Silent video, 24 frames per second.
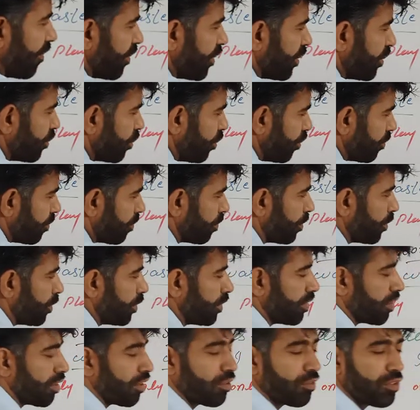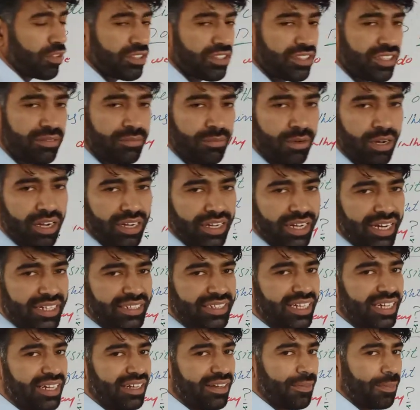we should put question mark at
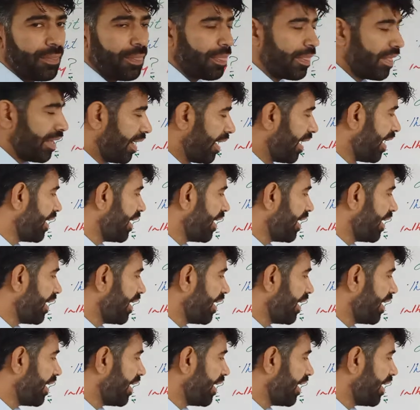the